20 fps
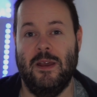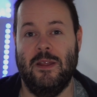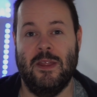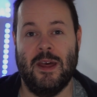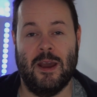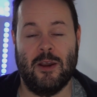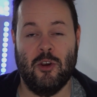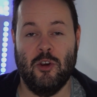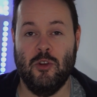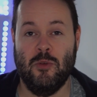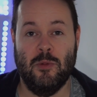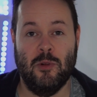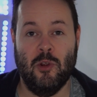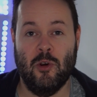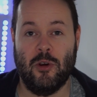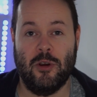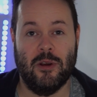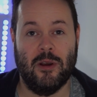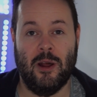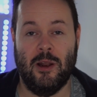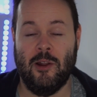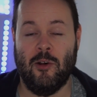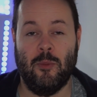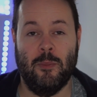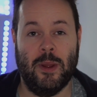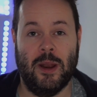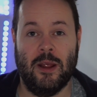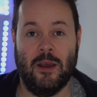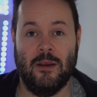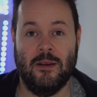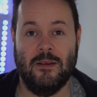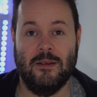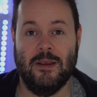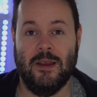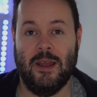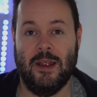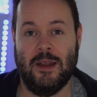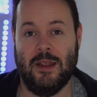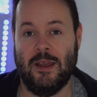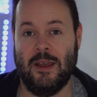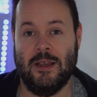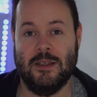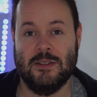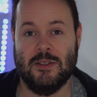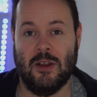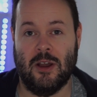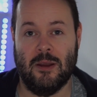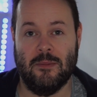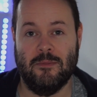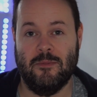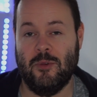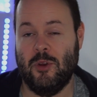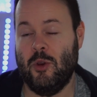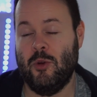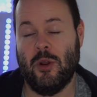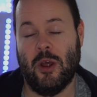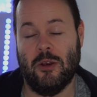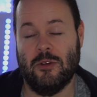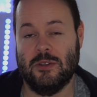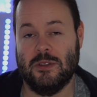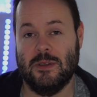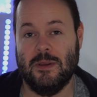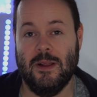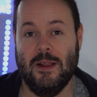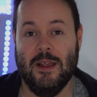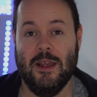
that could look a lot better in a year's time. Who knows?